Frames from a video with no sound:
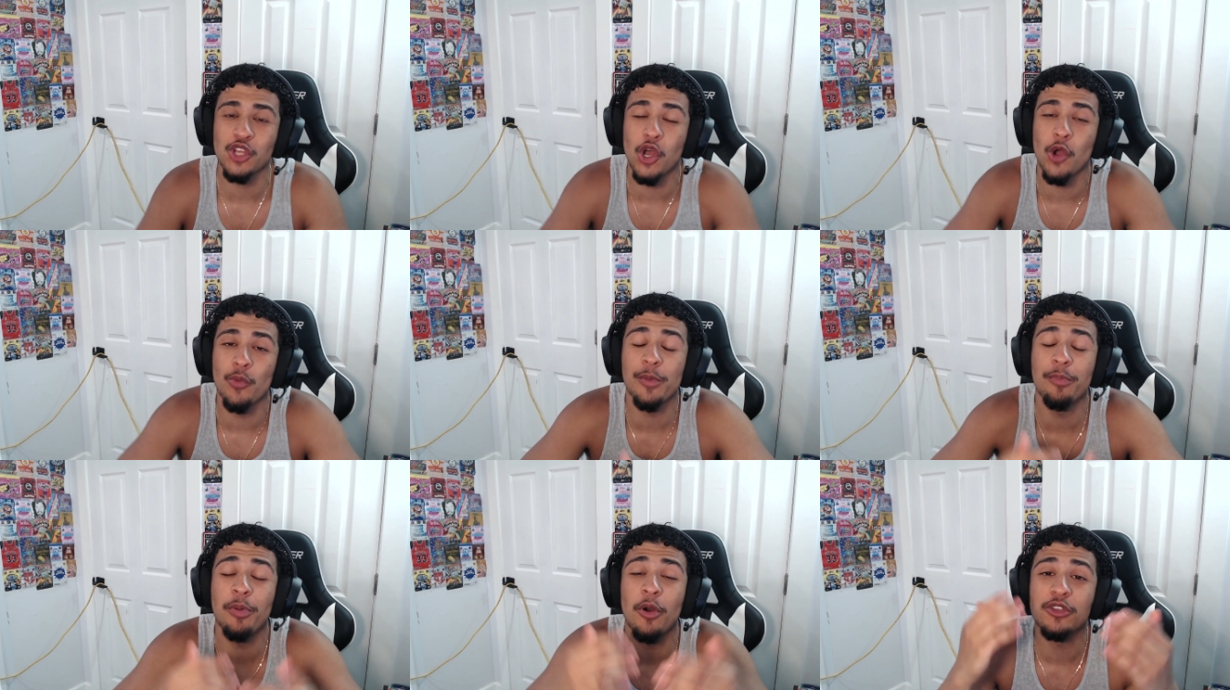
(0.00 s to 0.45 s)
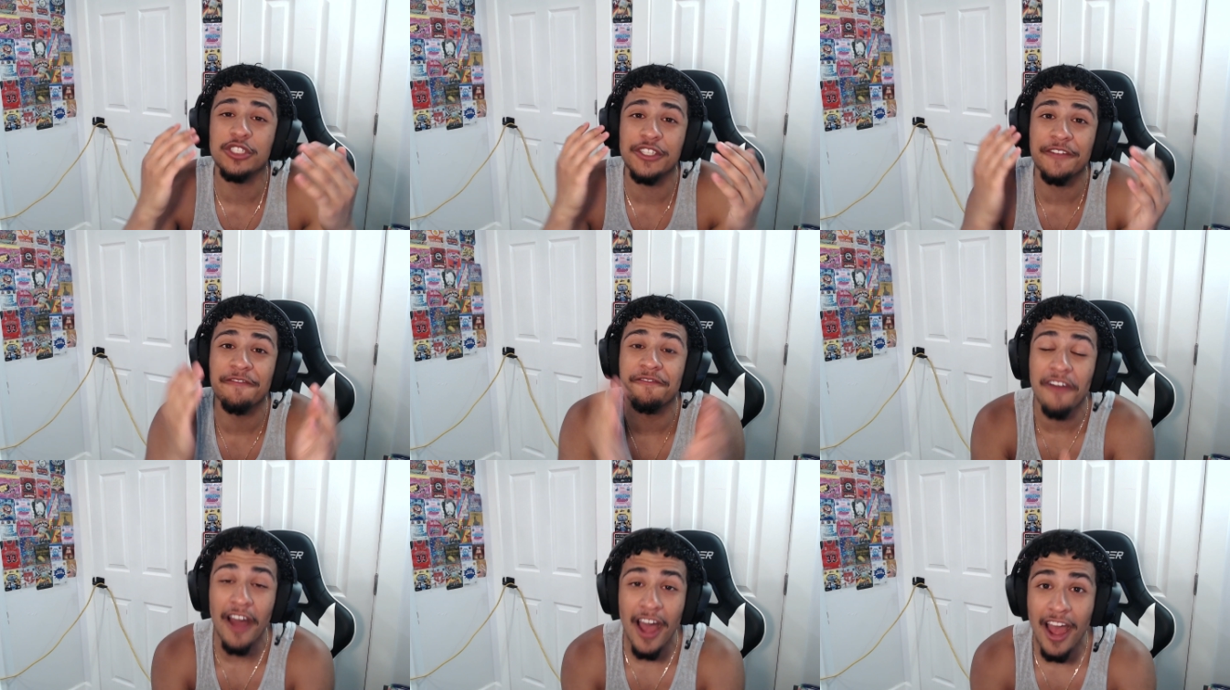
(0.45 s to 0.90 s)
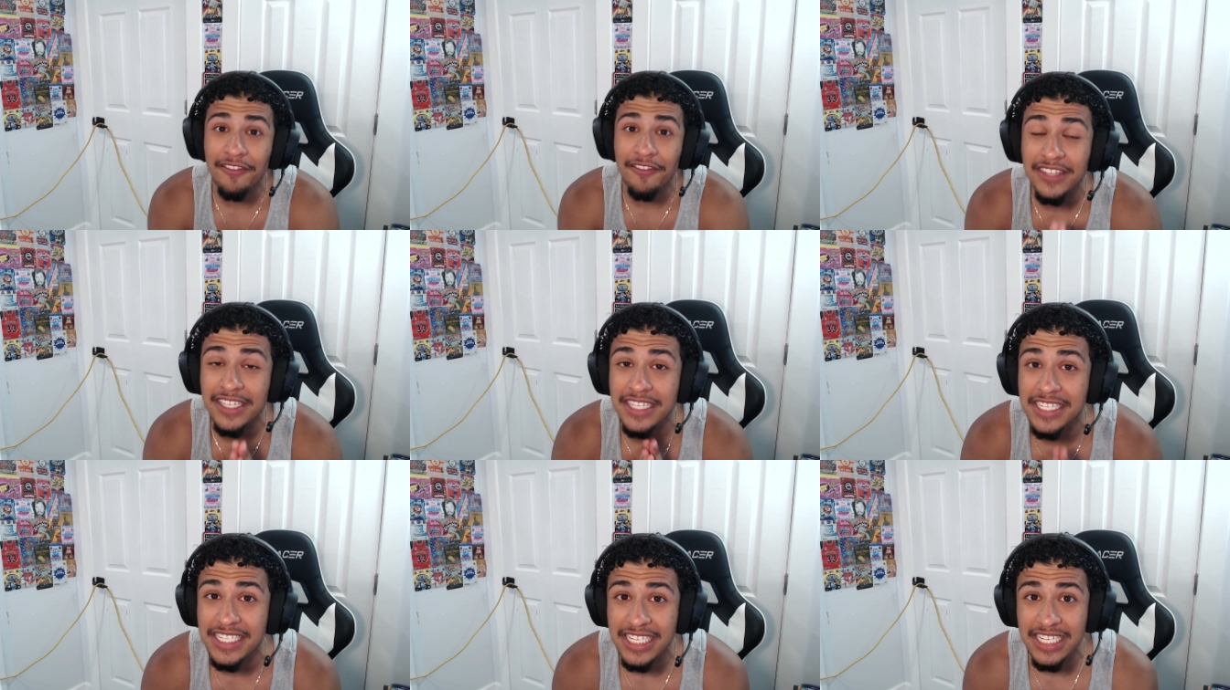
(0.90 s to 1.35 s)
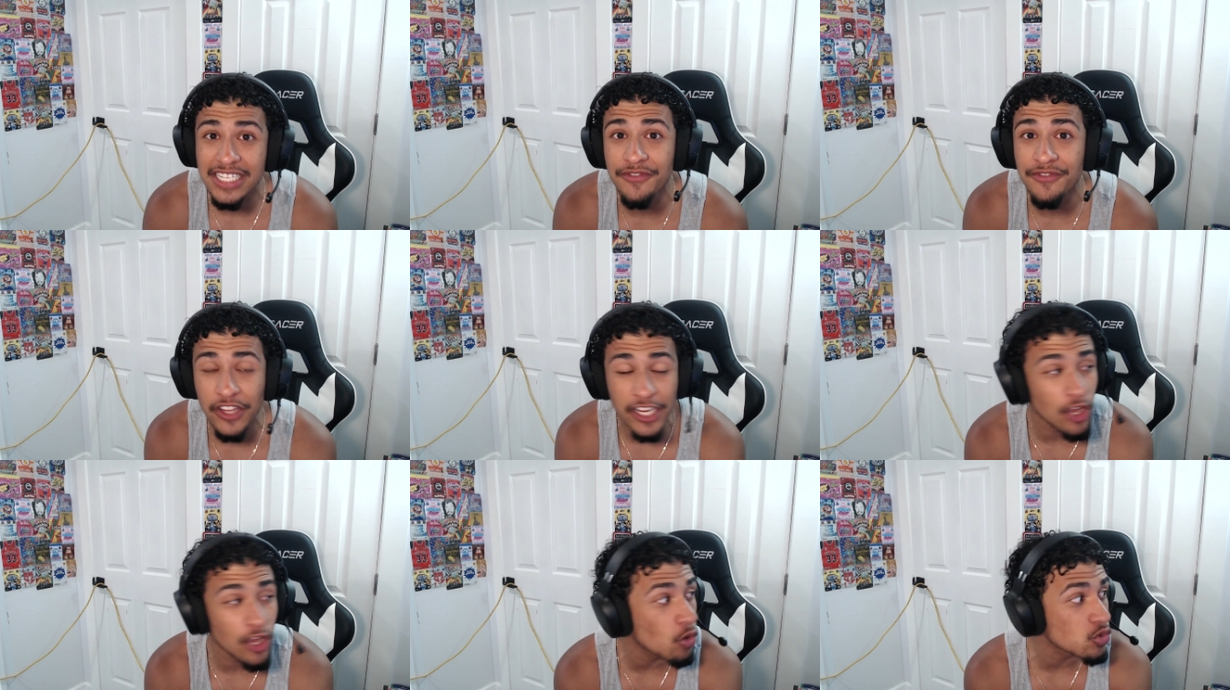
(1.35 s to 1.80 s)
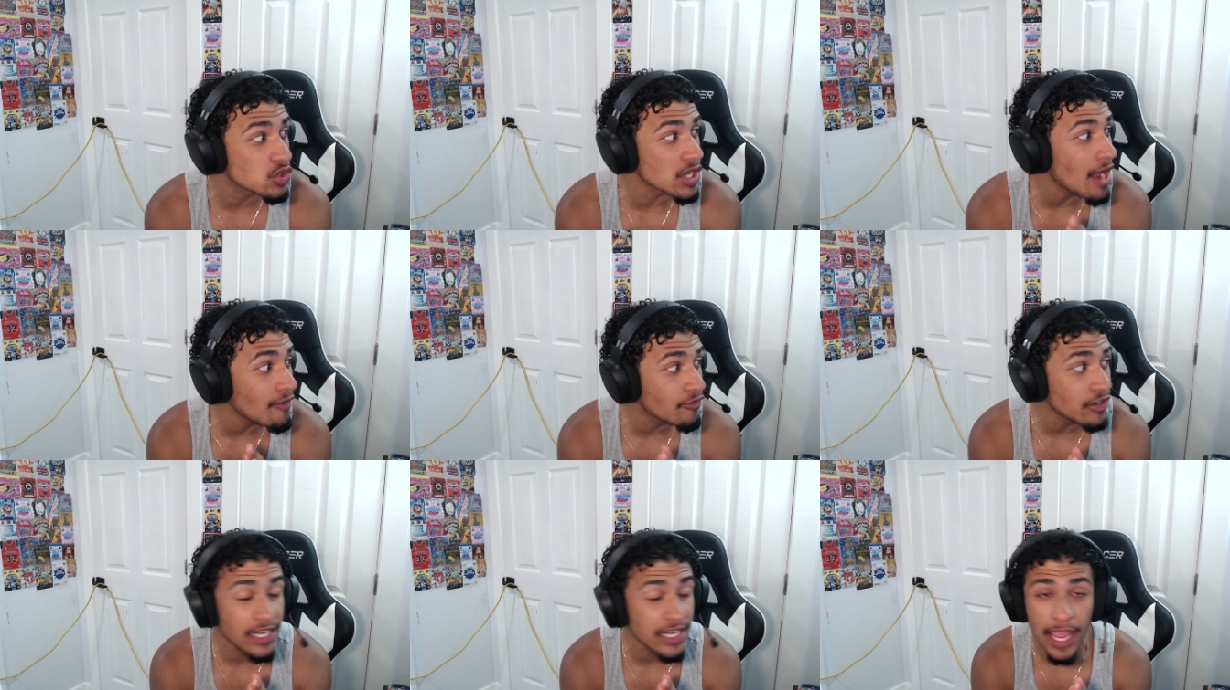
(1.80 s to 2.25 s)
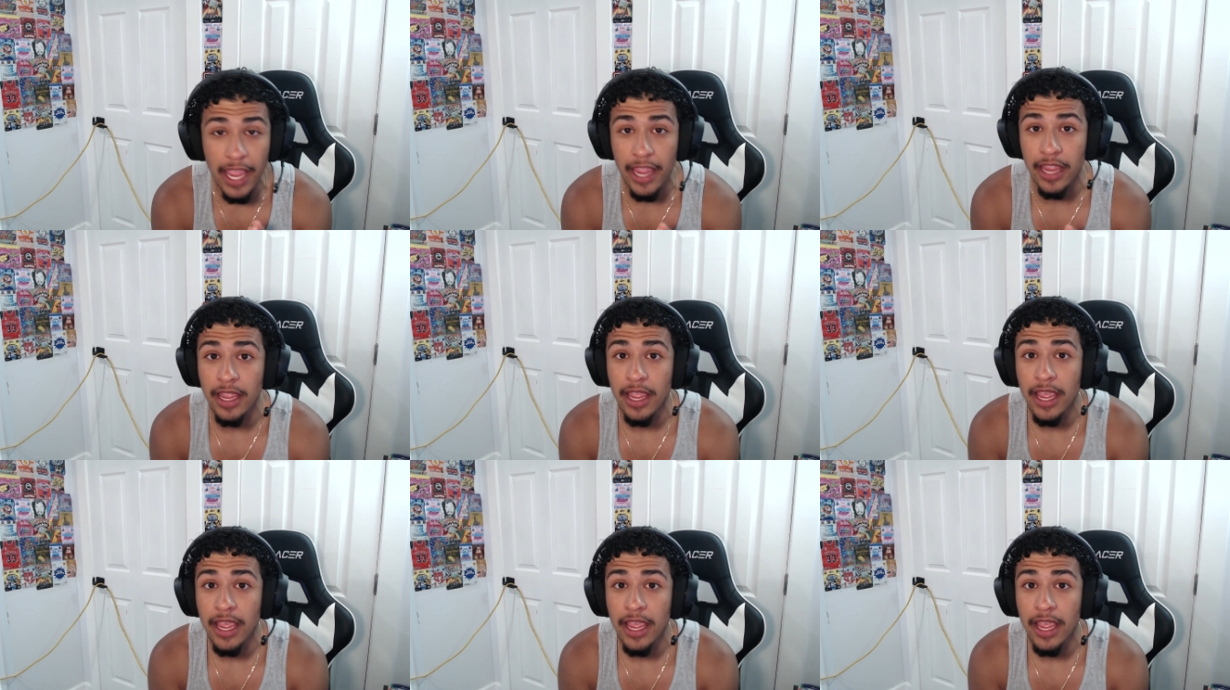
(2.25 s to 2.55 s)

We posting five to six videos every day.